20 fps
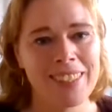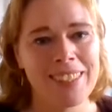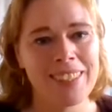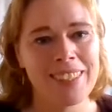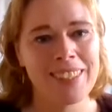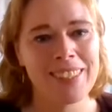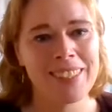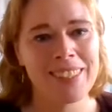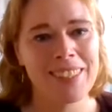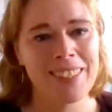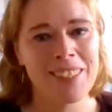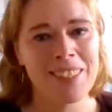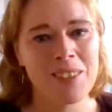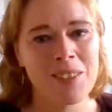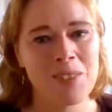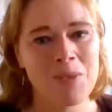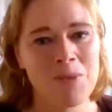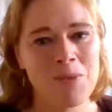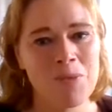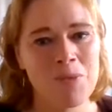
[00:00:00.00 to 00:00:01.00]

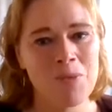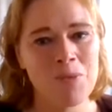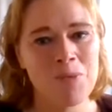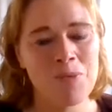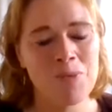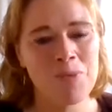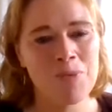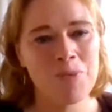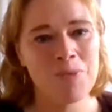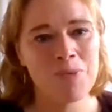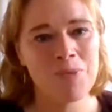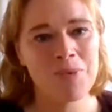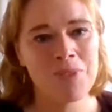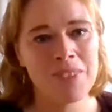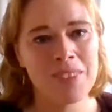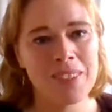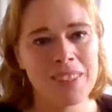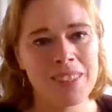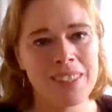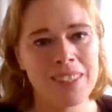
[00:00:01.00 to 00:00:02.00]

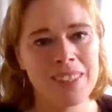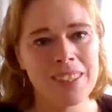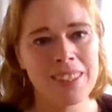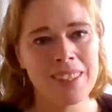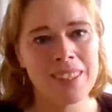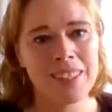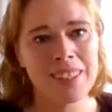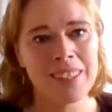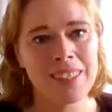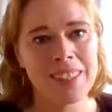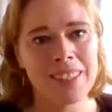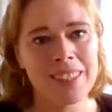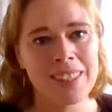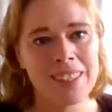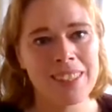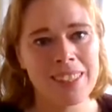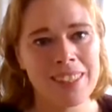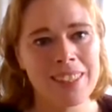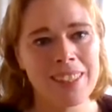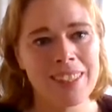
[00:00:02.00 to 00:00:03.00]

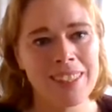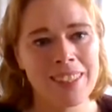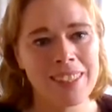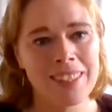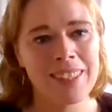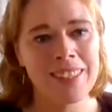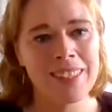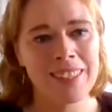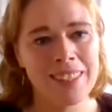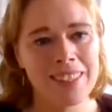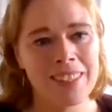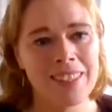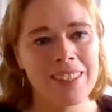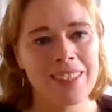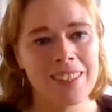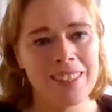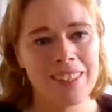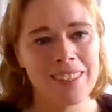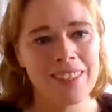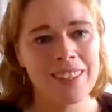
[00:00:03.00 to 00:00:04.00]

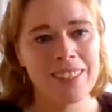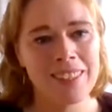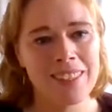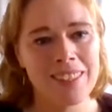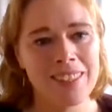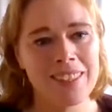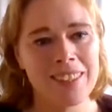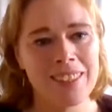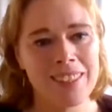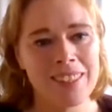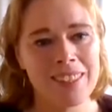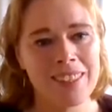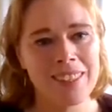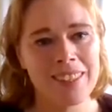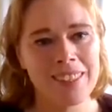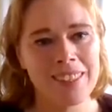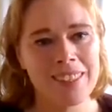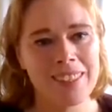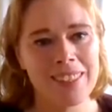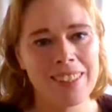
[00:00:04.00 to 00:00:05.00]

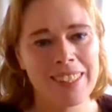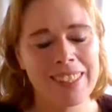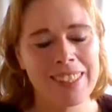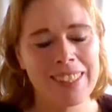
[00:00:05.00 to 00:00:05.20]
No words are spoken by the person on screen.